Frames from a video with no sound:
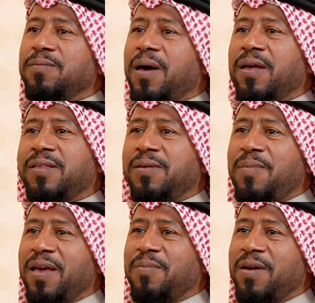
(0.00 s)
but he
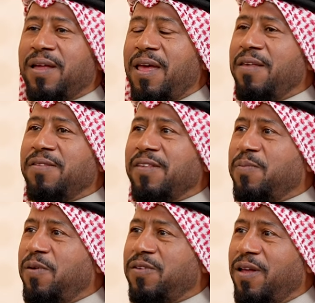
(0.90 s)
make me crazy,
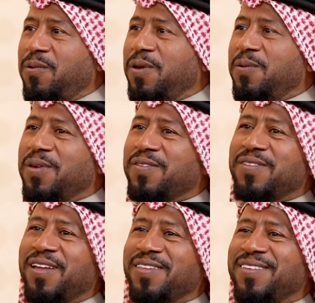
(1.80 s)
especially when we
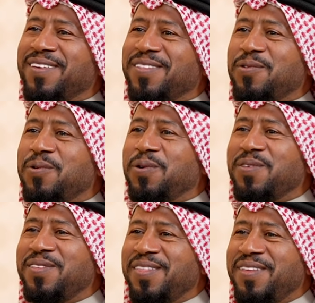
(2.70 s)
start to go
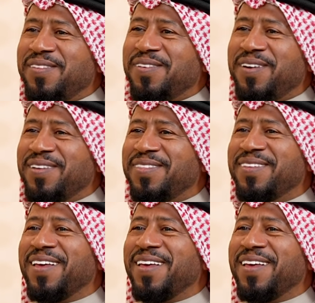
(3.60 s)
to the desert,